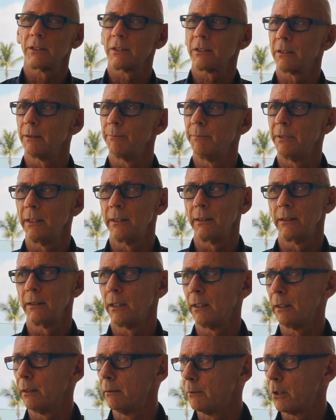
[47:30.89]
to being
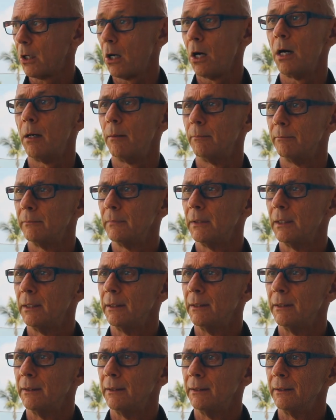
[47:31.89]
like calm.
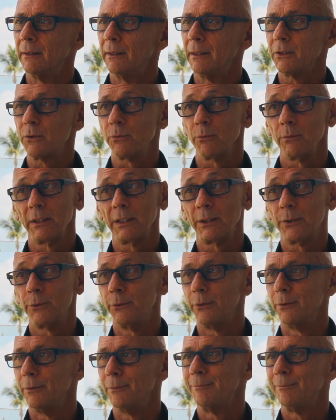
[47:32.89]
It's really cool.